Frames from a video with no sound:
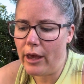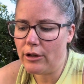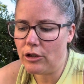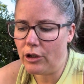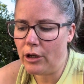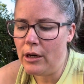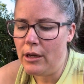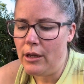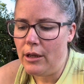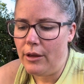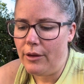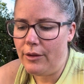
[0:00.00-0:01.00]
under
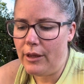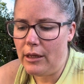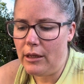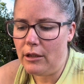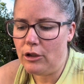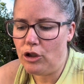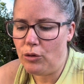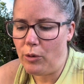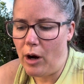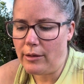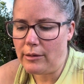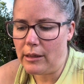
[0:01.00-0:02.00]
the due
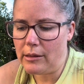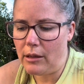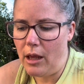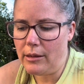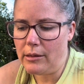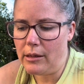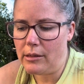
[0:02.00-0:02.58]
process clause.